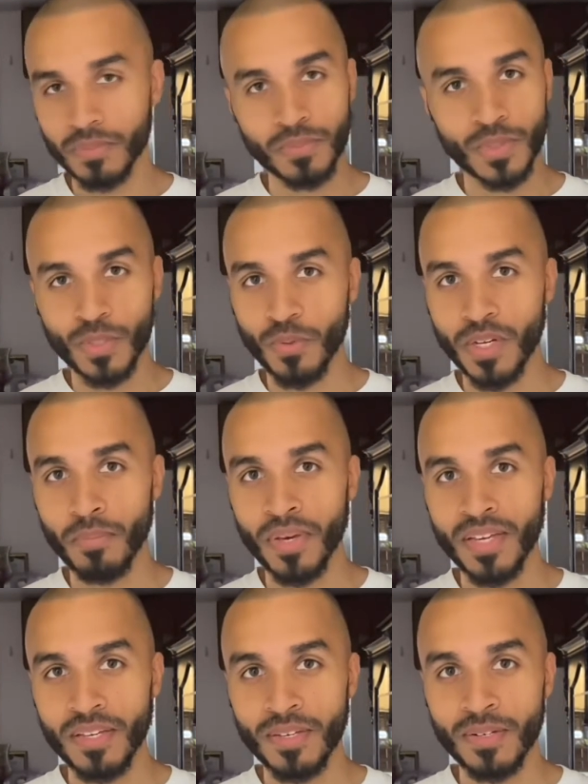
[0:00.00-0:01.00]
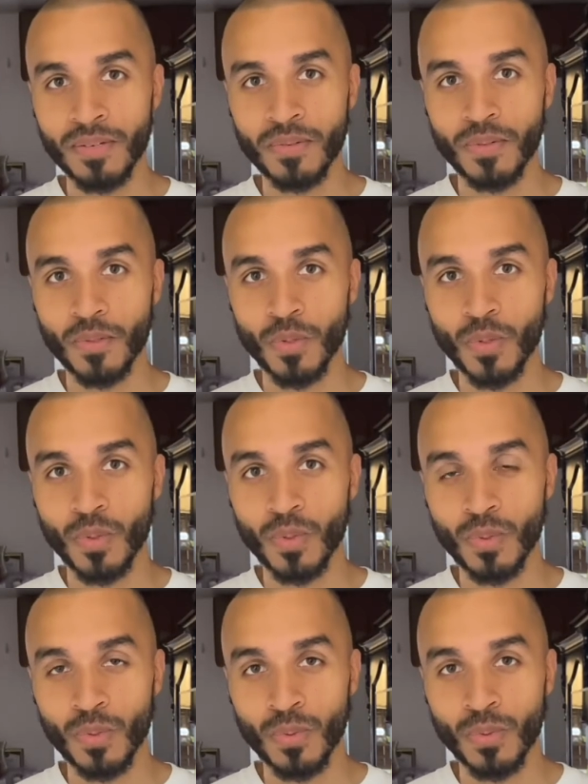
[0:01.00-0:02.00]
Tony Pena,
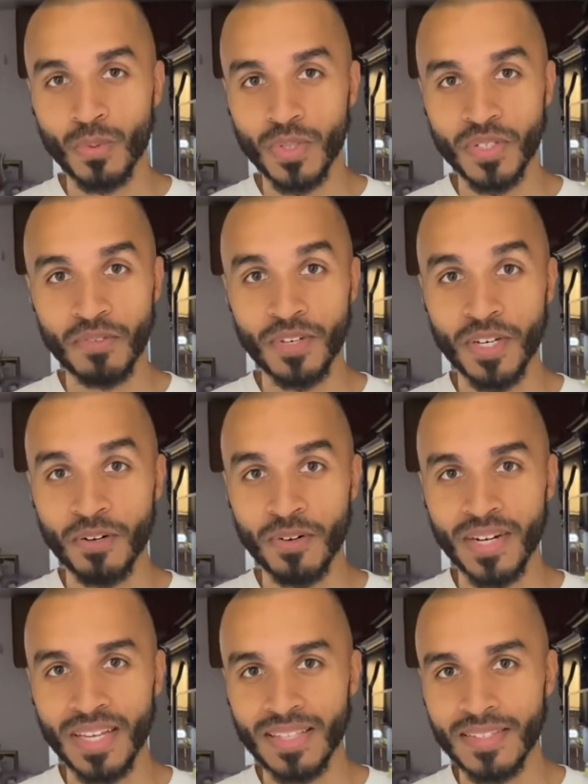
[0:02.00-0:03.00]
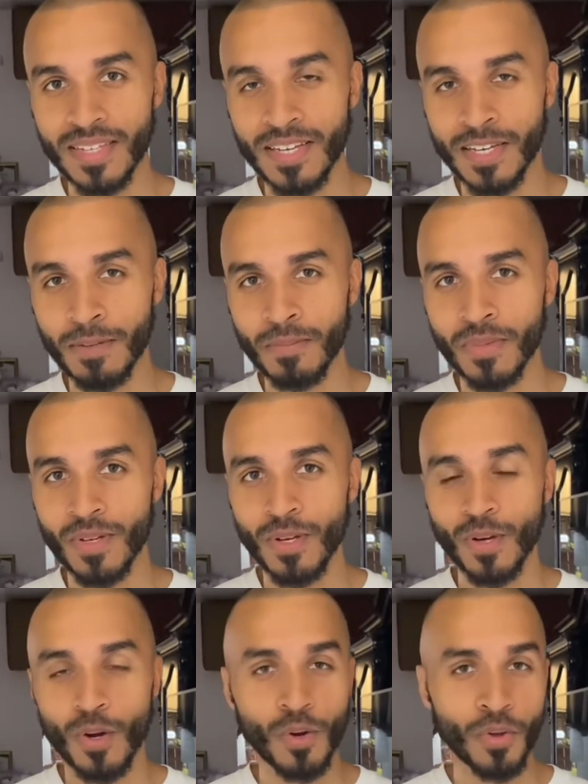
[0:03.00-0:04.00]
who was a veteran at the time,
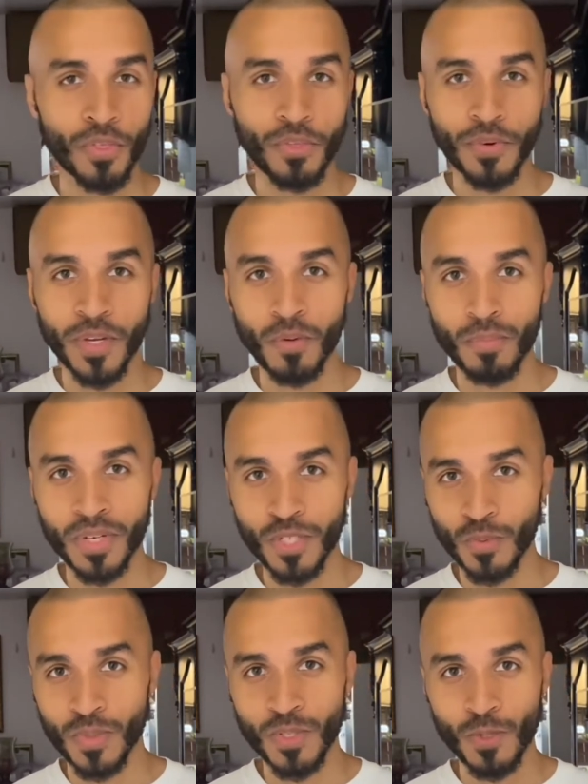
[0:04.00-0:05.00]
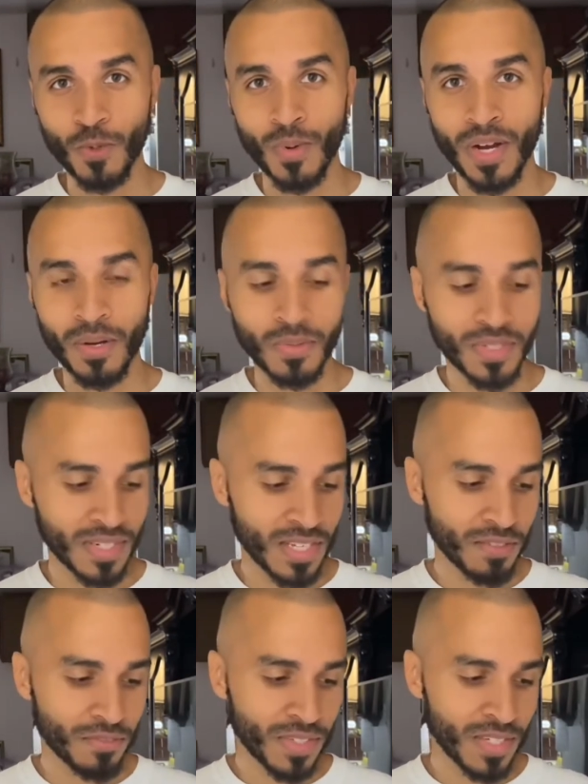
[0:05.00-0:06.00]
on a 3-0 pitch with two outs
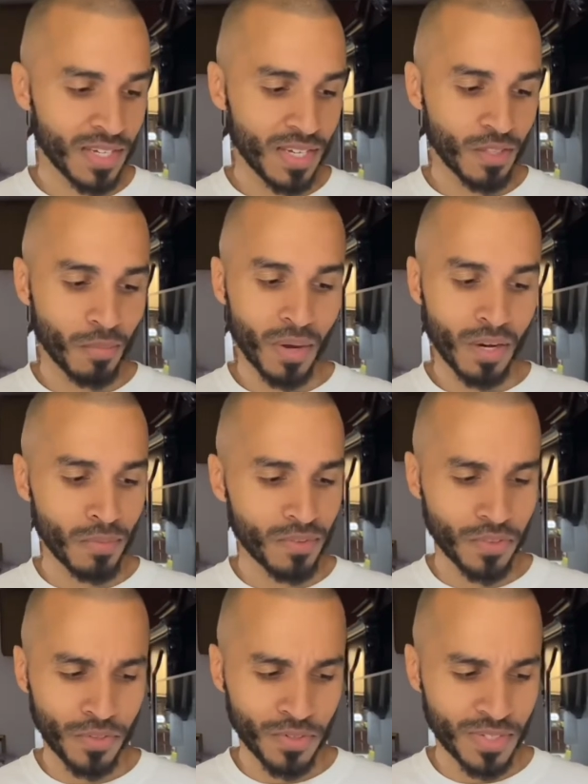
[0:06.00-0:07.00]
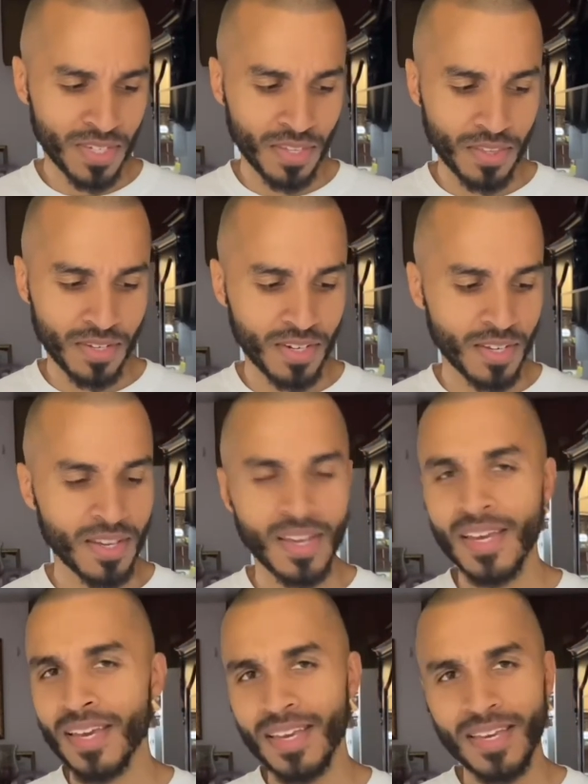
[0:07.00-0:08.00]
left in the bottom of the 13th inning.
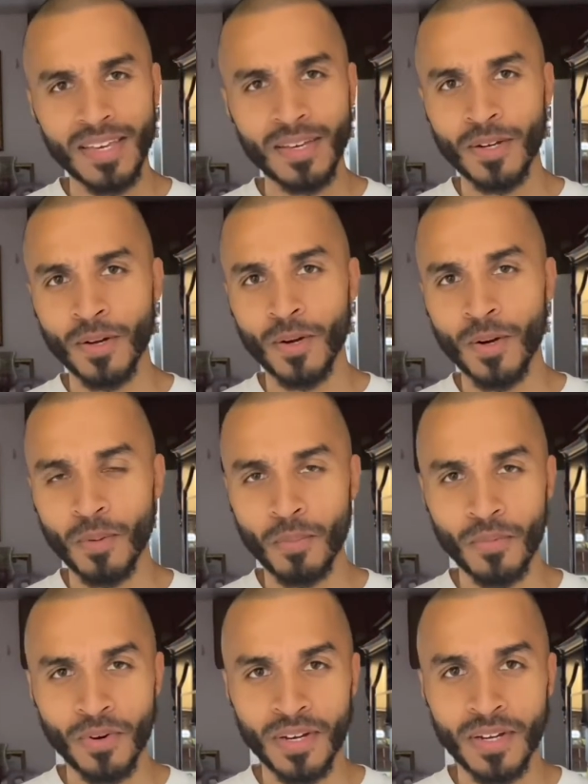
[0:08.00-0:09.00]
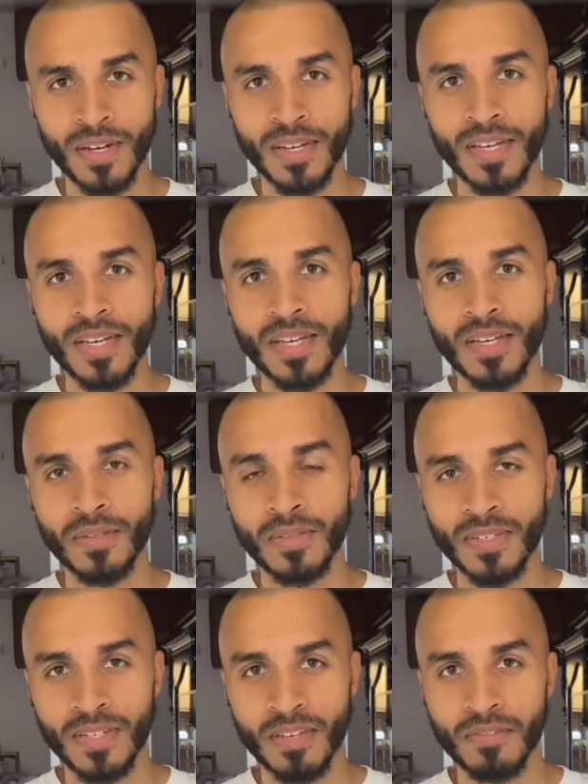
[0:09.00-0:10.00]
He hit a home run to
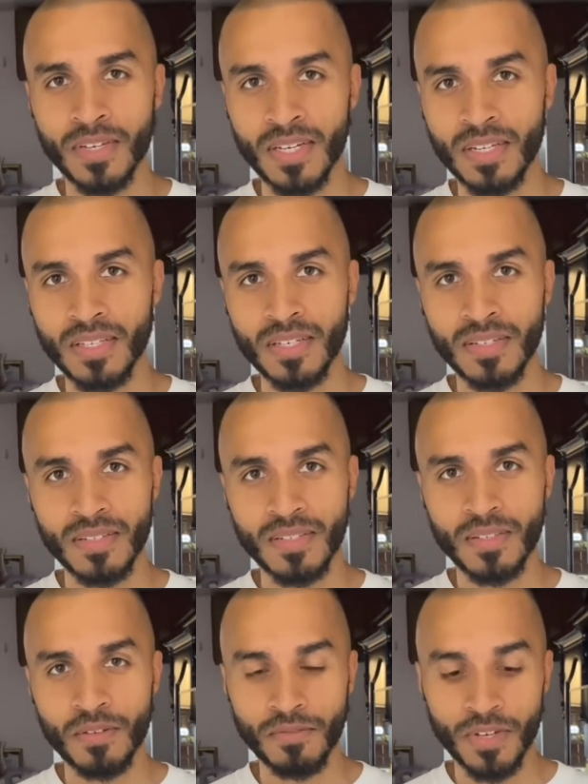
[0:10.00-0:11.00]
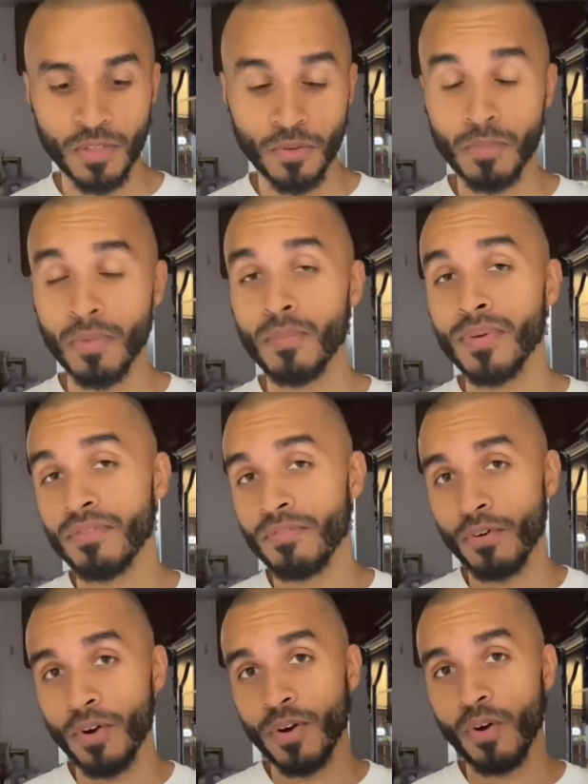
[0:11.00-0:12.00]
give the Indians the victory. But
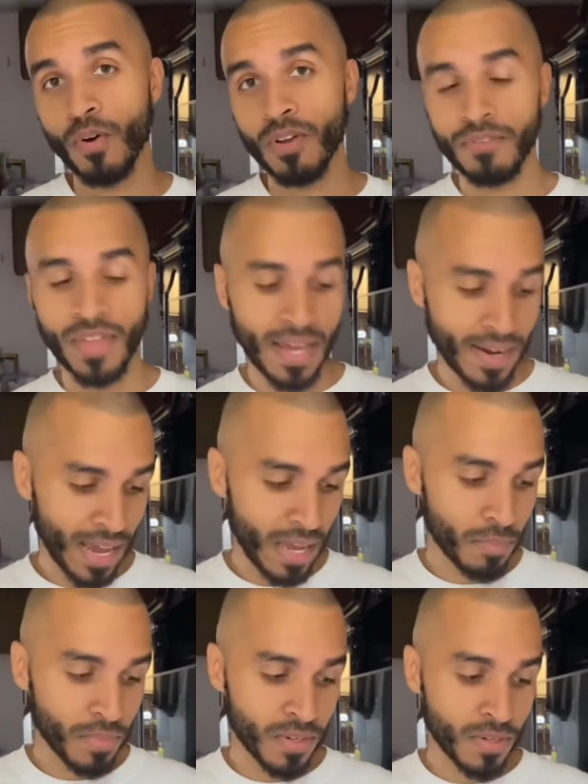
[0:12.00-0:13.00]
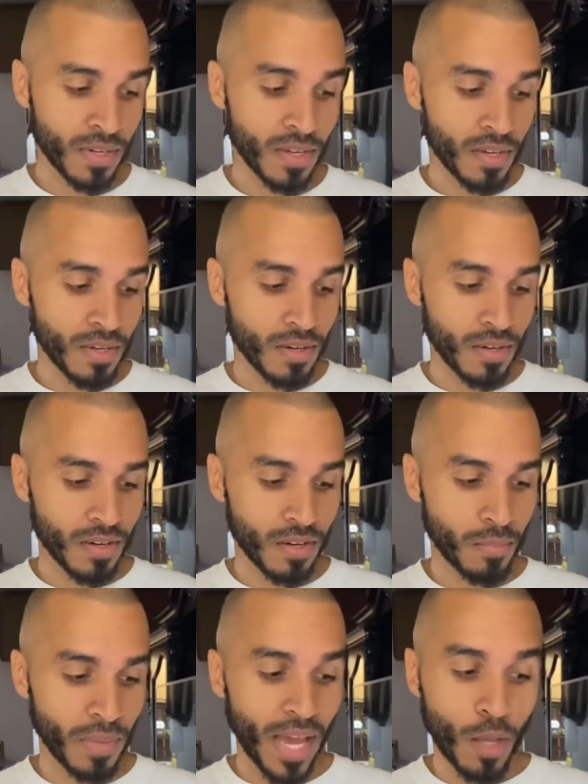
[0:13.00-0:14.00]
before all of that happened, um,
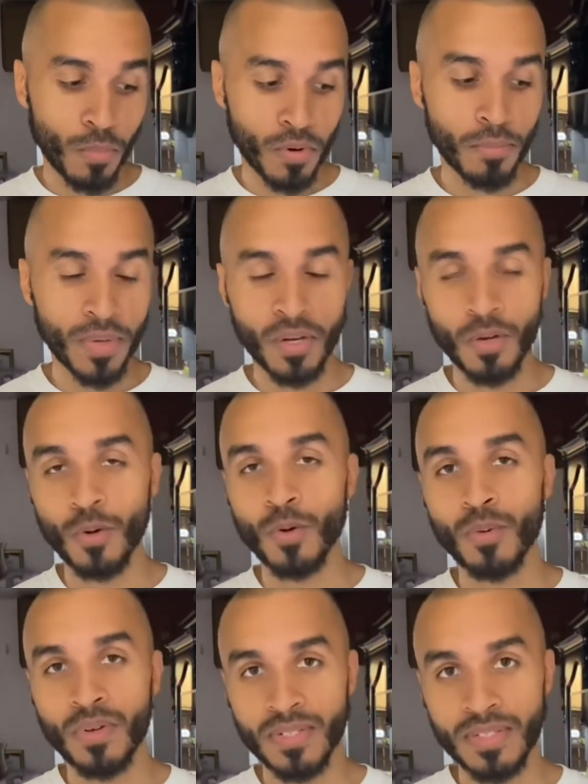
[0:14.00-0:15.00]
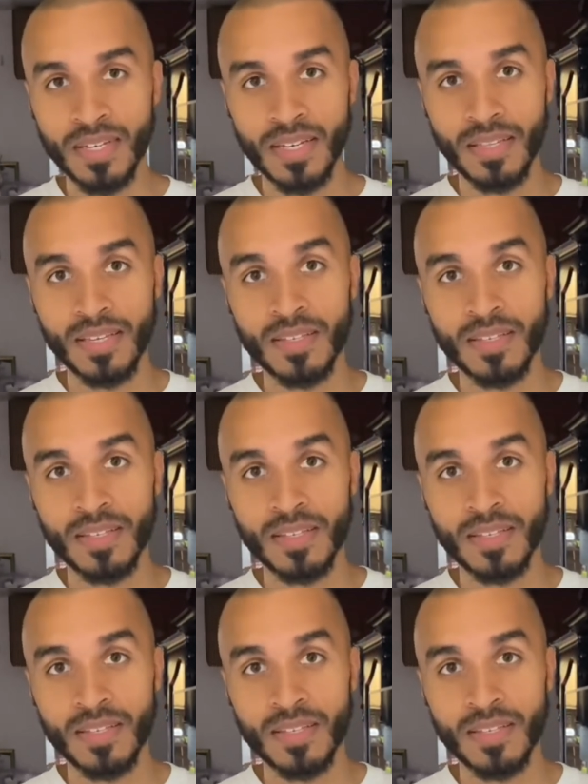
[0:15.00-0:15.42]
Albert Belle, who was the Indians'